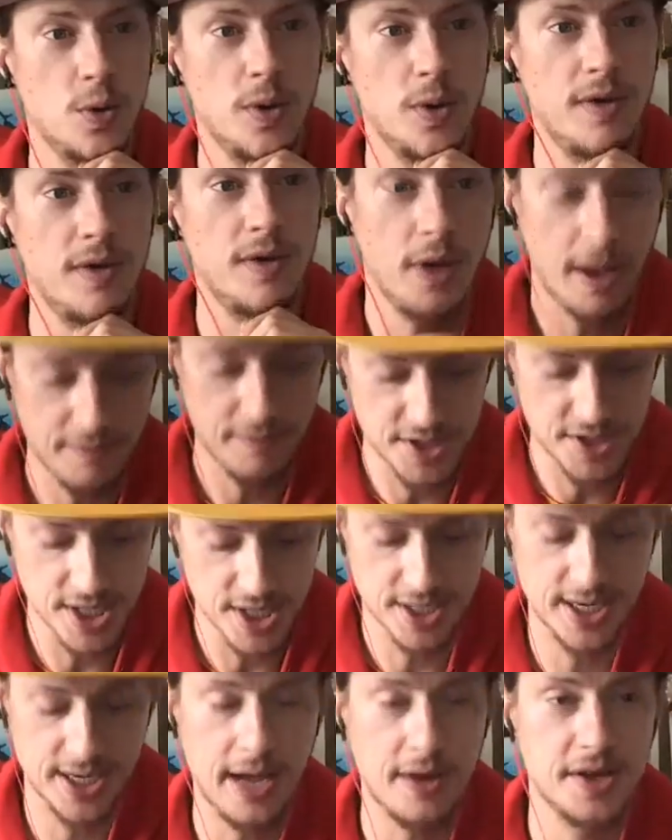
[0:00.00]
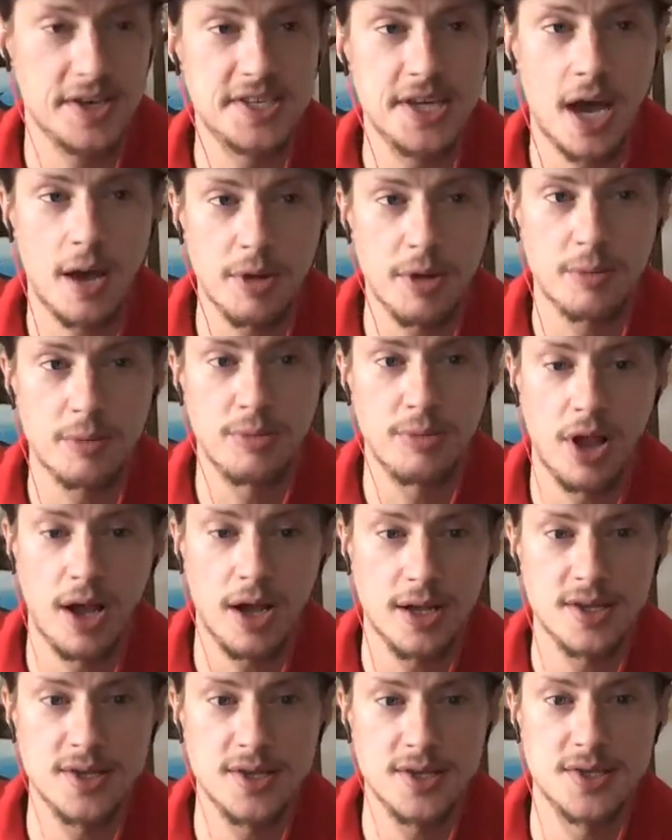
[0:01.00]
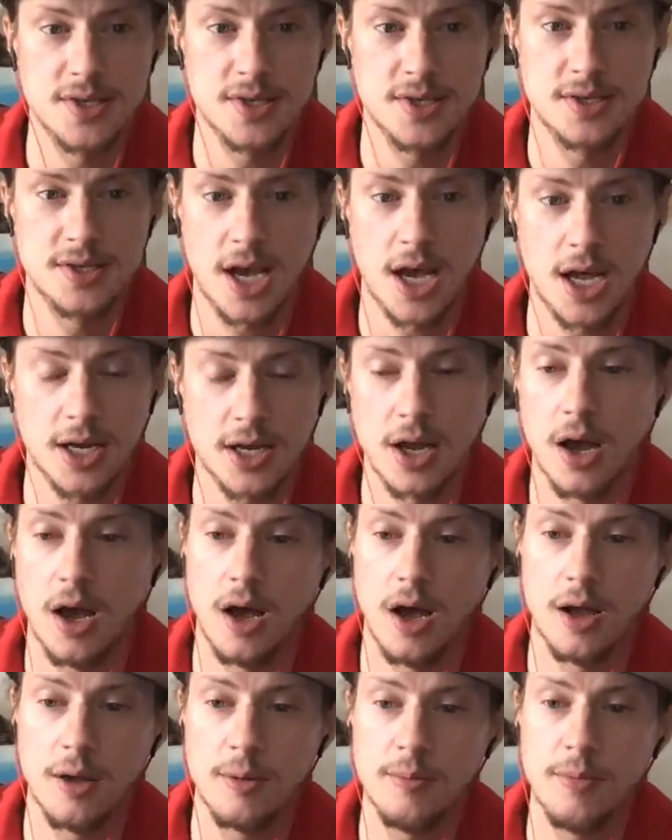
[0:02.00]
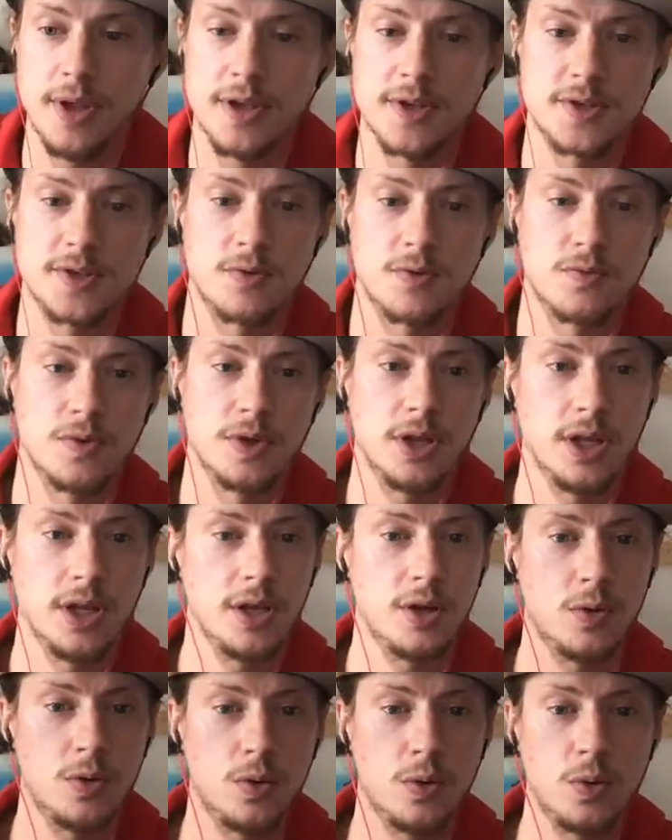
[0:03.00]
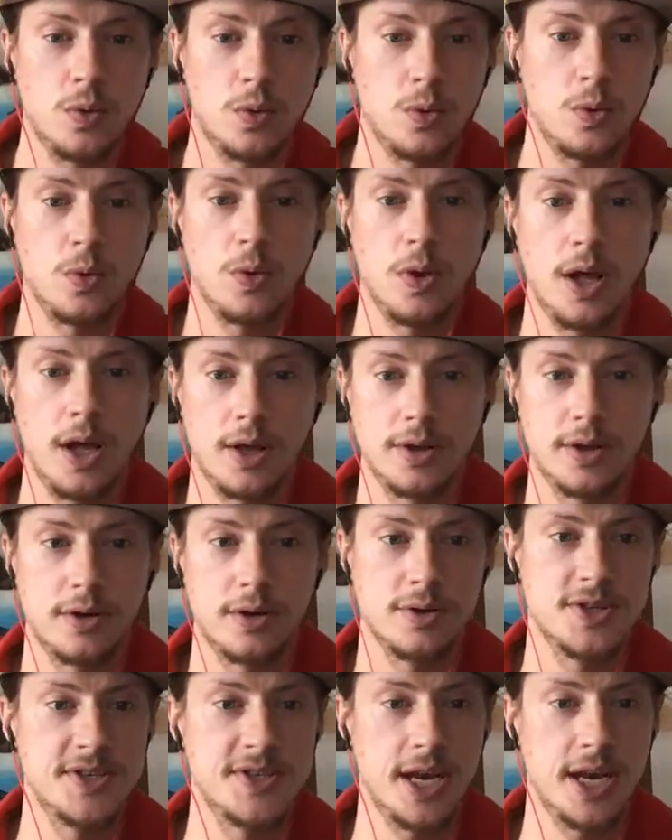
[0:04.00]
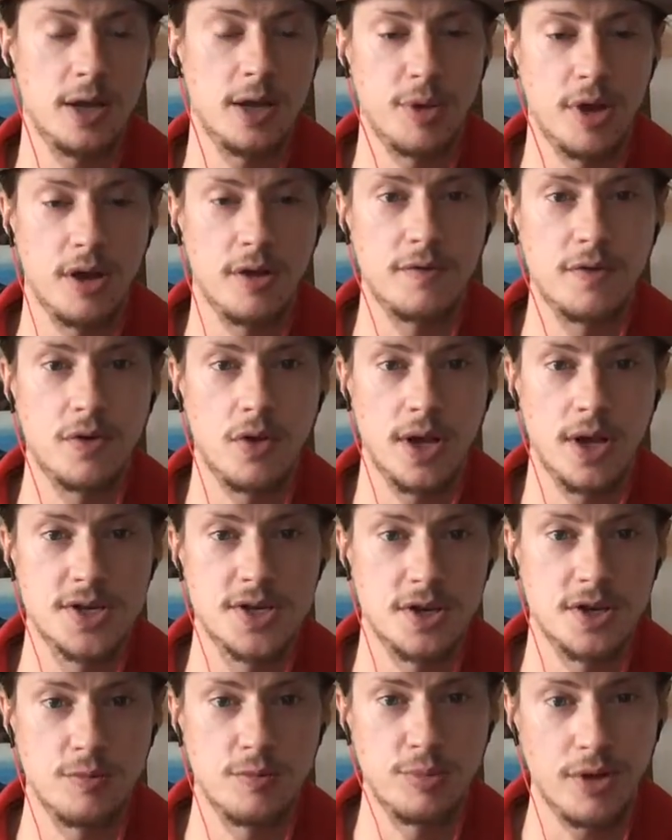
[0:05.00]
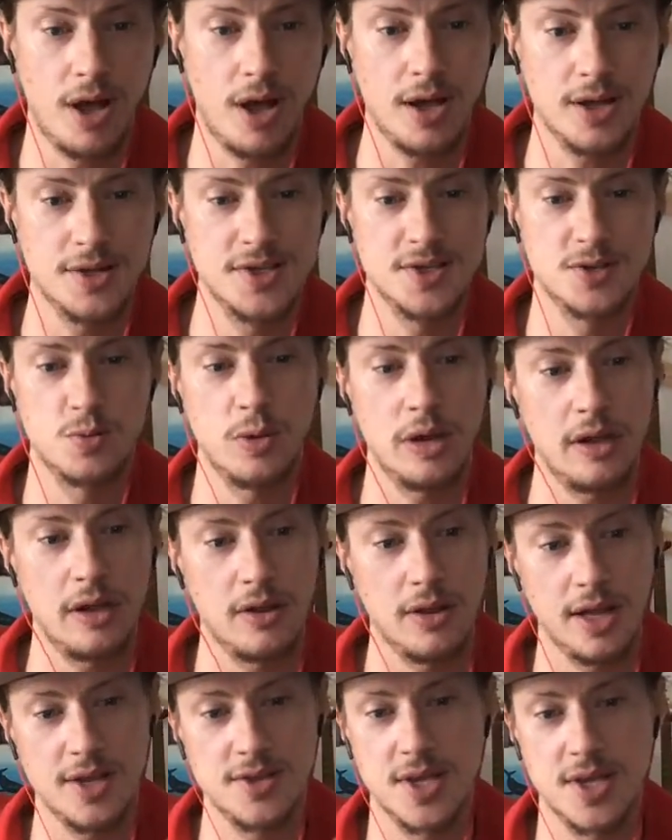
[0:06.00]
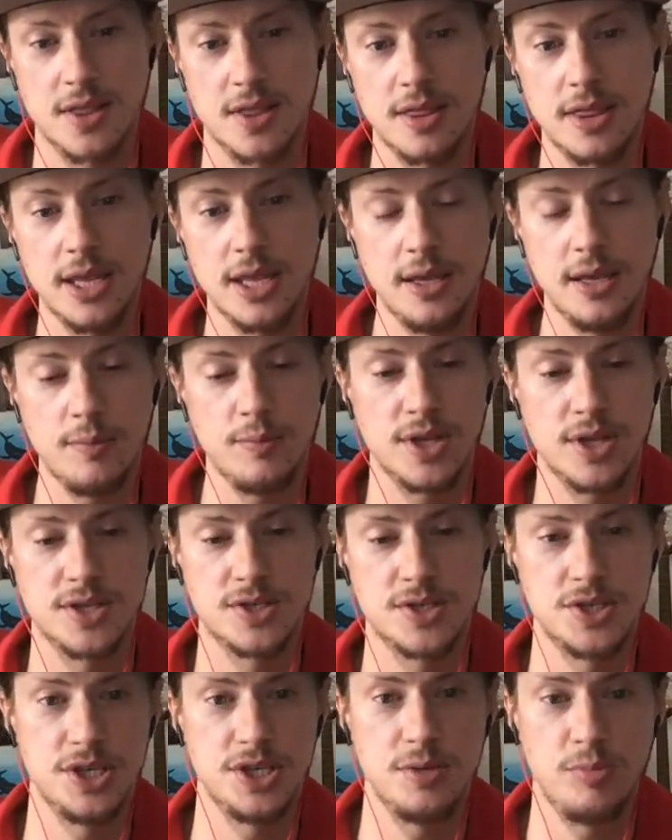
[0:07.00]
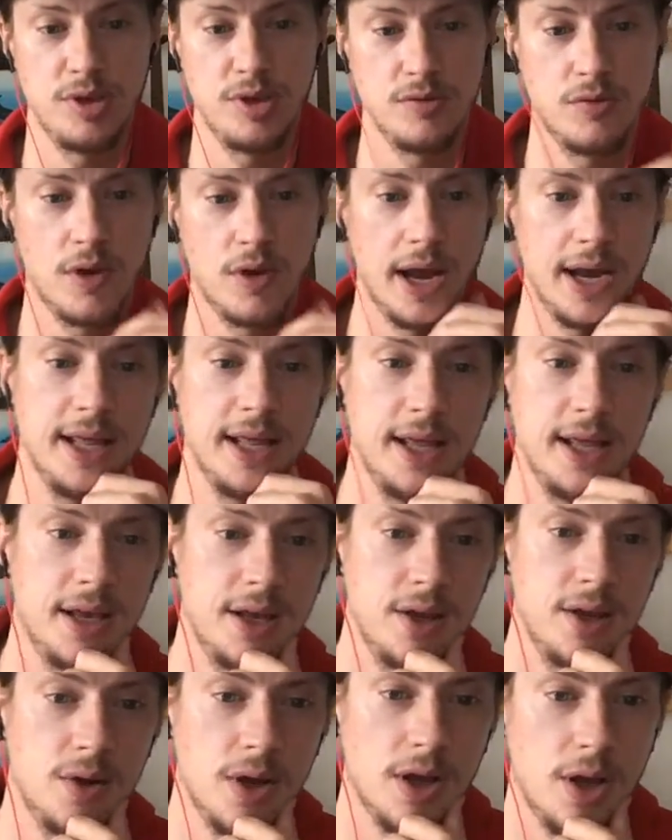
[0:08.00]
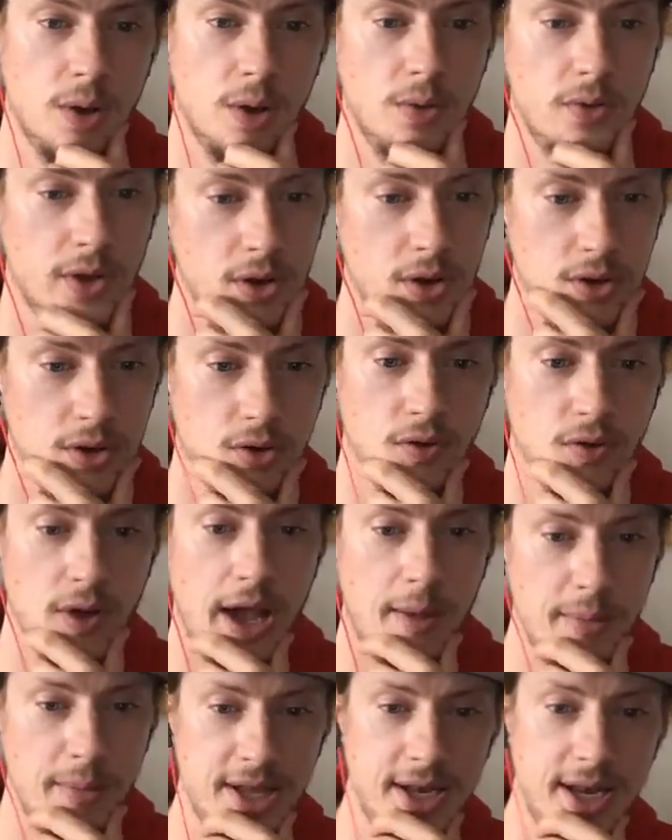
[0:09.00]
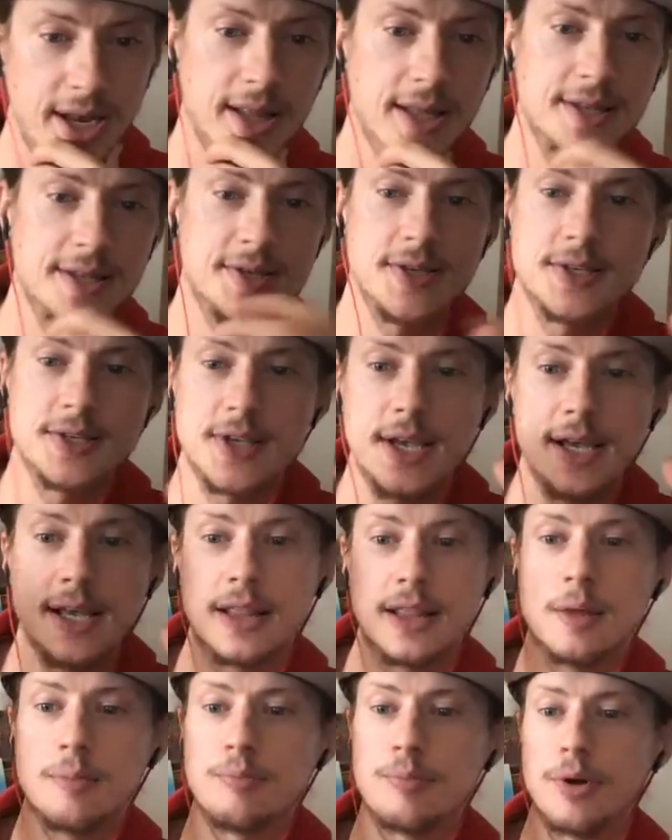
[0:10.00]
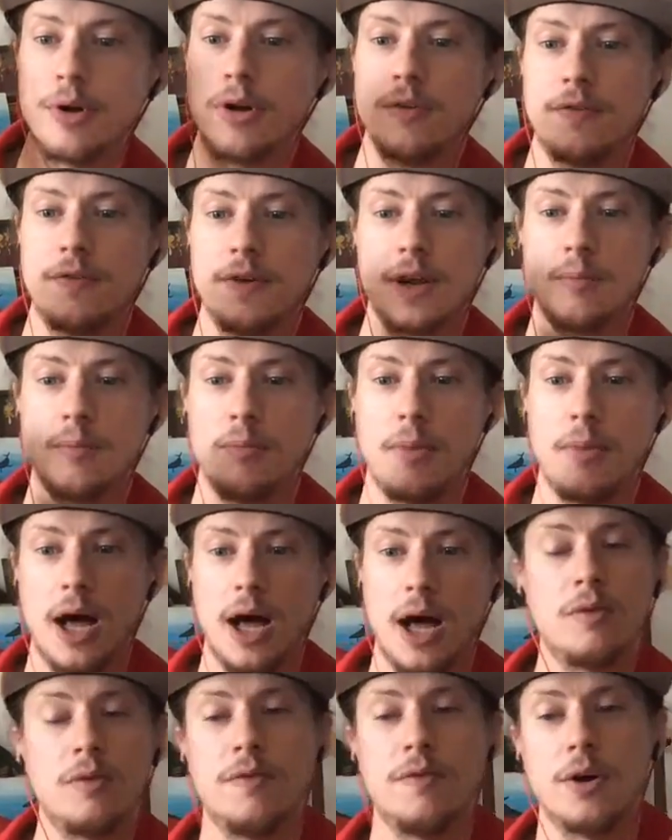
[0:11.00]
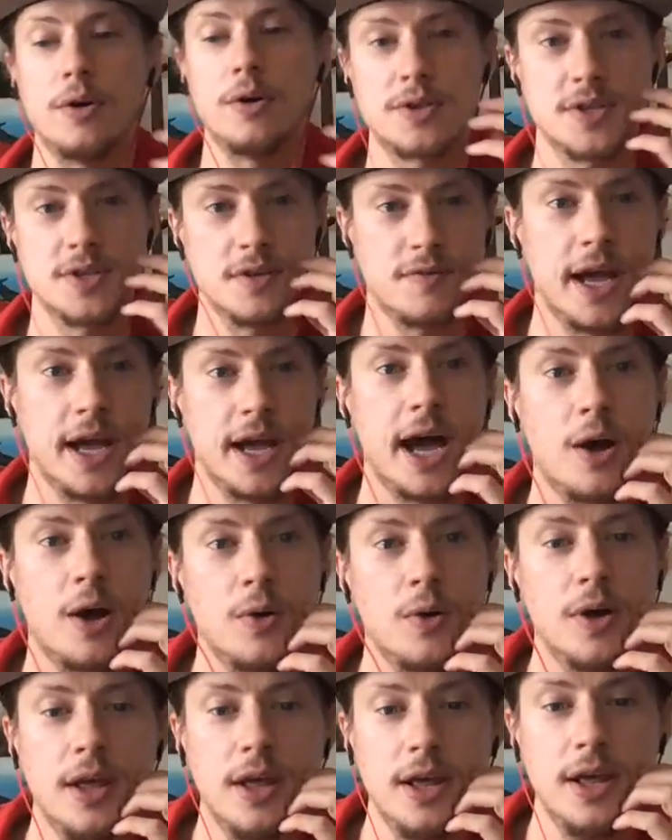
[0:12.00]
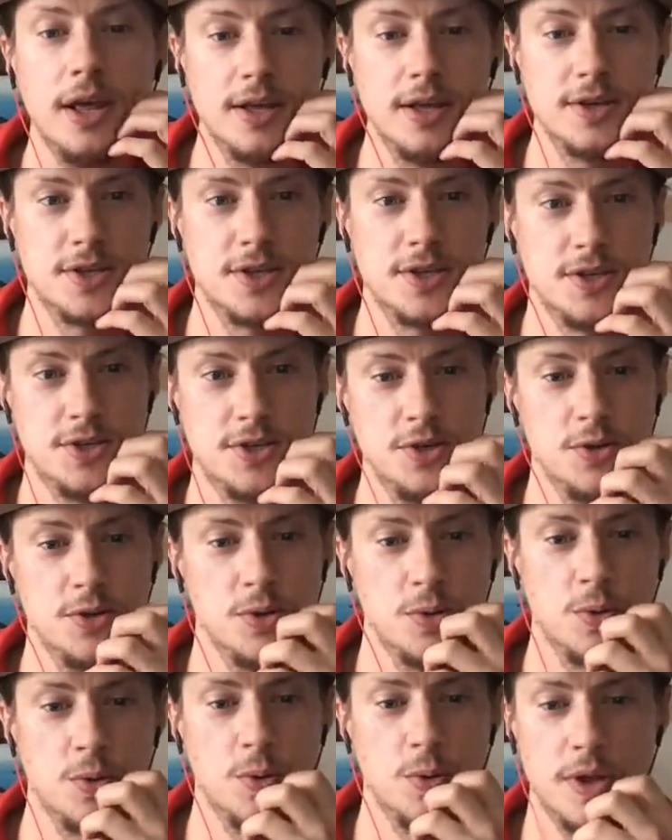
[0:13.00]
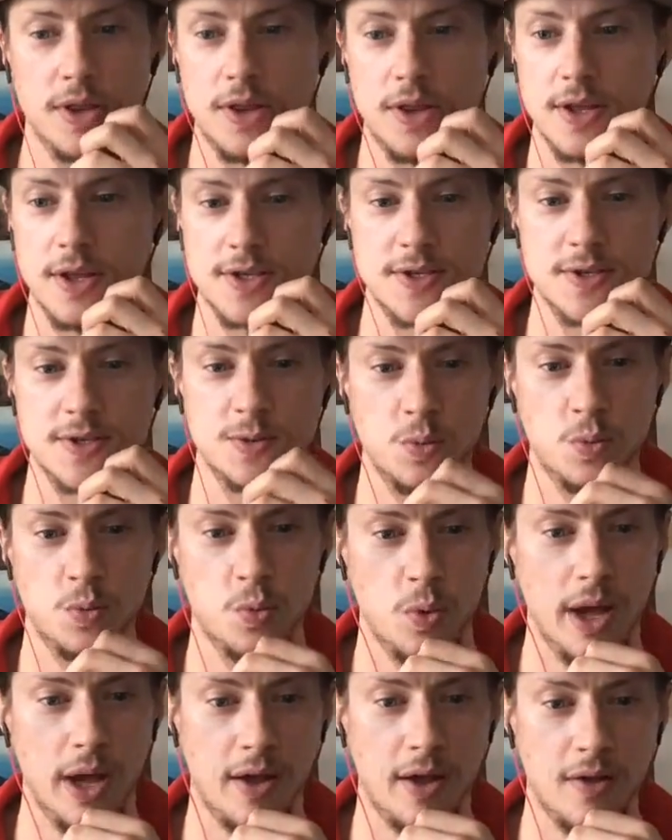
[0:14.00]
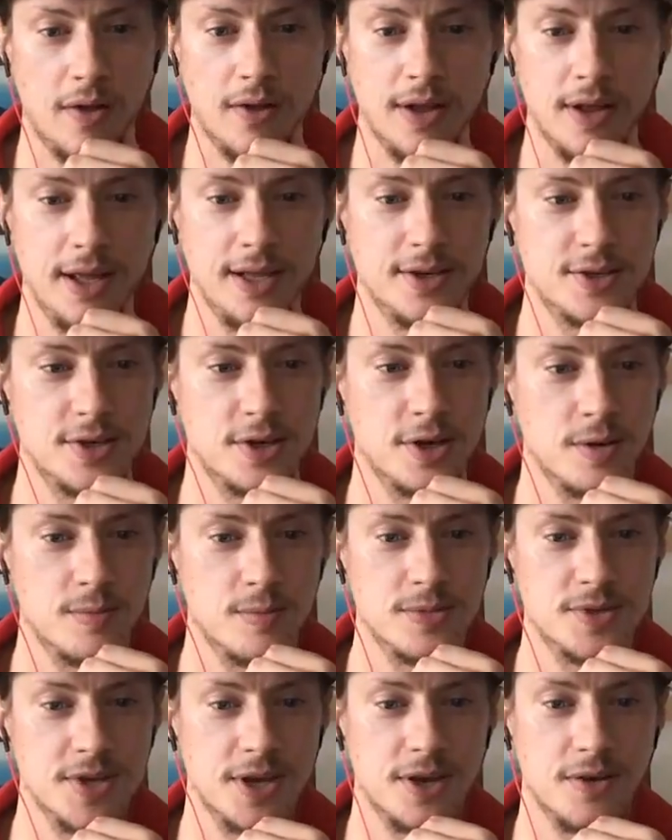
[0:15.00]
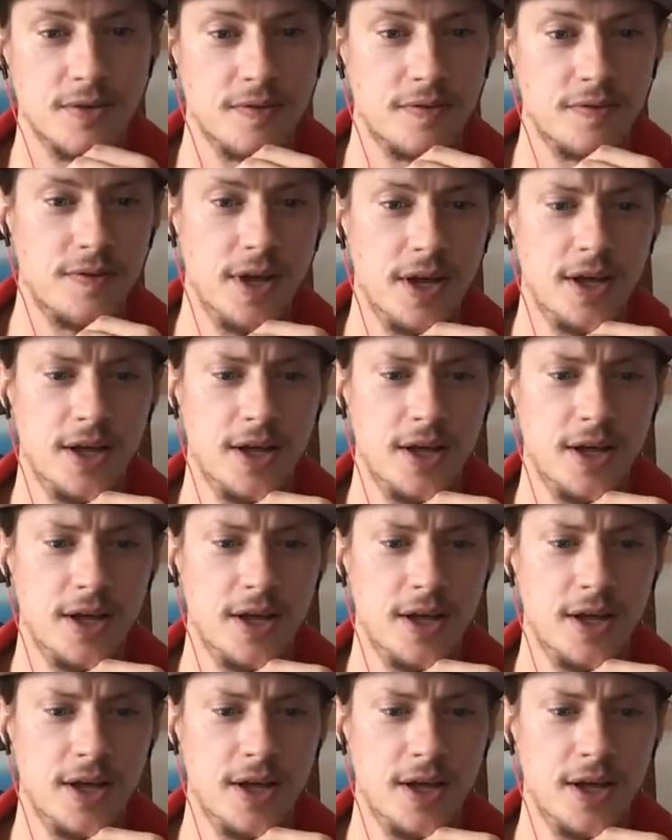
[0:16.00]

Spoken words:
if you haven't checked it out, atomicblocks.com is a really cool little setup of collection of blocks as well as a theme that's GB ready, and you could go there and grab it. And this is like the perfect model, folks, of how to do this well in terms of